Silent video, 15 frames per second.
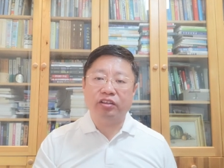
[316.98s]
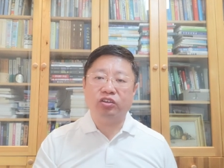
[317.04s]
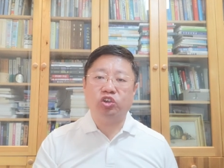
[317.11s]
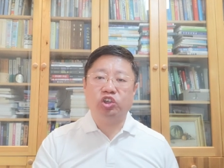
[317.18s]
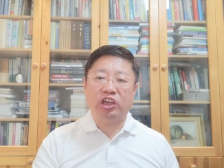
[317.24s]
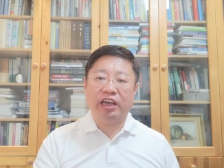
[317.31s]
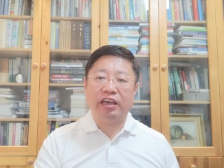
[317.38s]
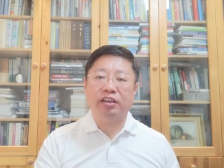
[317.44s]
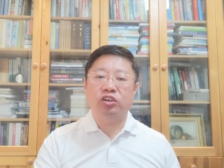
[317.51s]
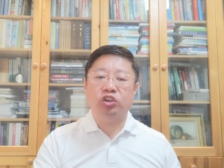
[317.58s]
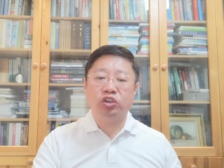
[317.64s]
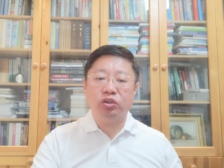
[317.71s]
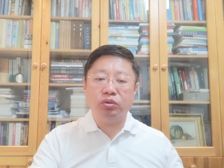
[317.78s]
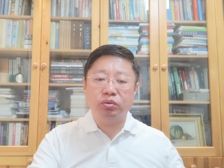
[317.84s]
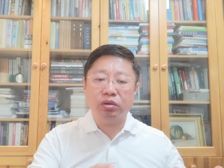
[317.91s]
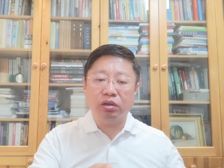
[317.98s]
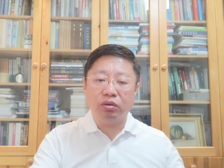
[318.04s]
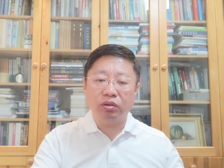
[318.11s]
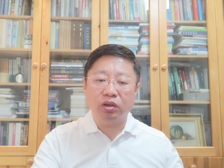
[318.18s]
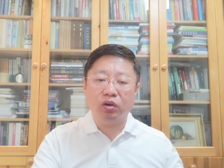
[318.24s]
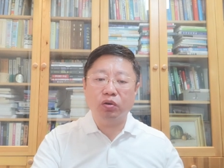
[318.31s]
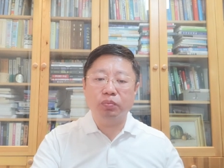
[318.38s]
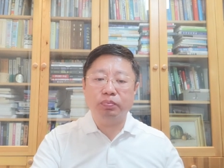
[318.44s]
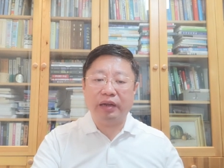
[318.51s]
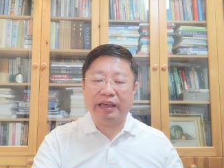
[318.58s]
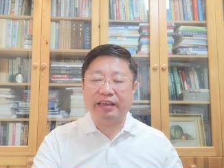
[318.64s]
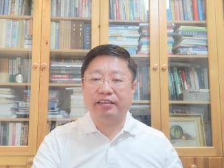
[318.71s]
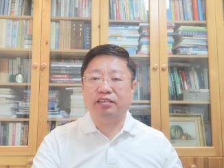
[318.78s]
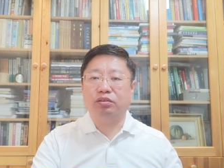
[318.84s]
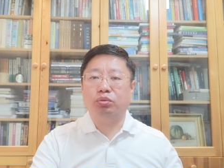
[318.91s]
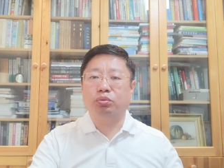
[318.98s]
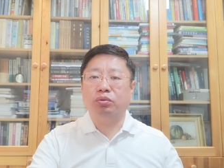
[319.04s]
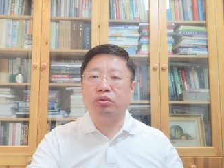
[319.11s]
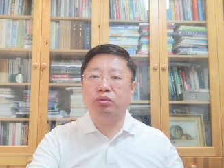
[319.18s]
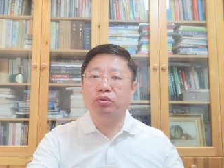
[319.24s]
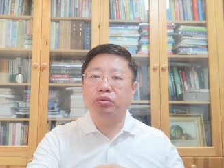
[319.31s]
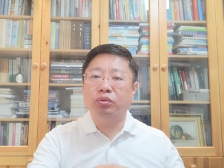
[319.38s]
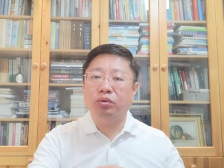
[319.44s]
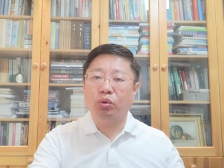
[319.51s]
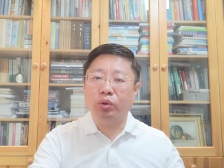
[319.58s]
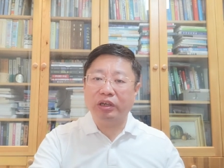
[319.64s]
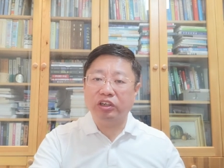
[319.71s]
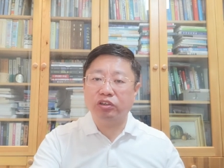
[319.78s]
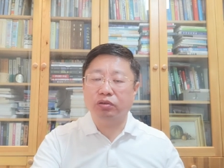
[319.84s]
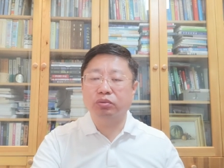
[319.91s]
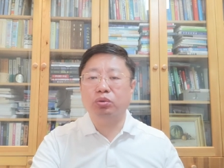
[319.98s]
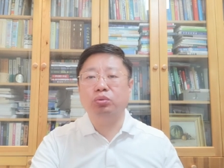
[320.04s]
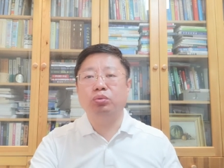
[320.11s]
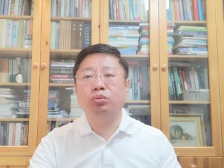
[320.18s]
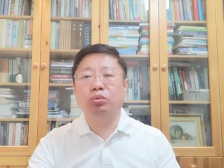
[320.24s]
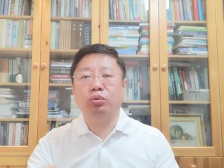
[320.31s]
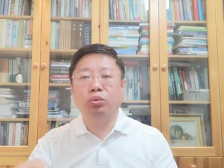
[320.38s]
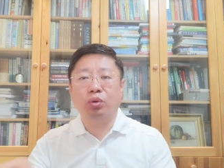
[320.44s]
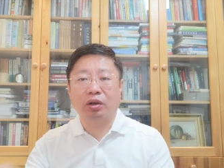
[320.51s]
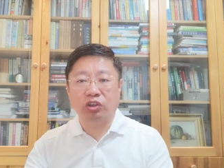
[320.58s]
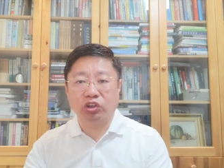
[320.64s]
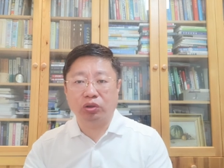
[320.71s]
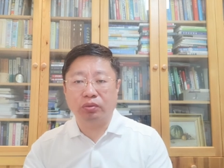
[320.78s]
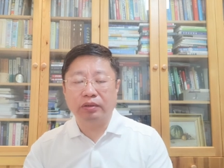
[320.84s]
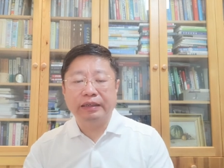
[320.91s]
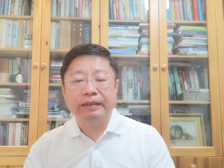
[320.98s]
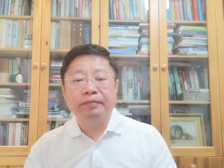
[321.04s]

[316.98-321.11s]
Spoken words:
change your local place to Huizhou to Guangzhou,